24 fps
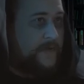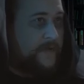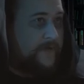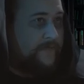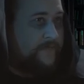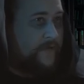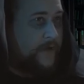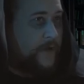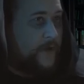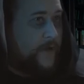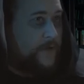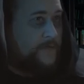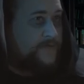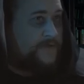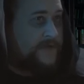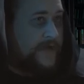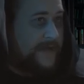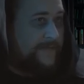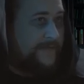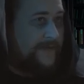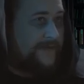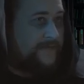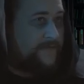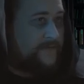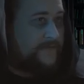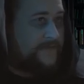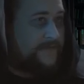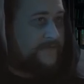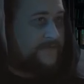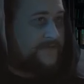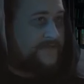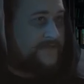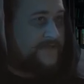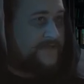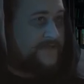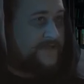For a long time I thought it
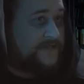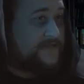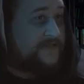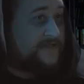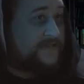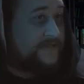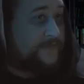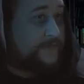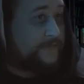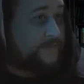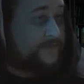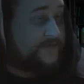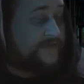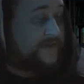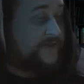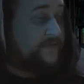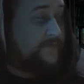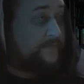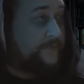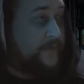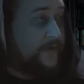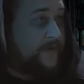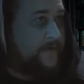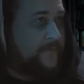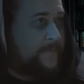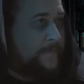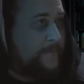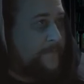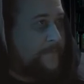was just a delusion, but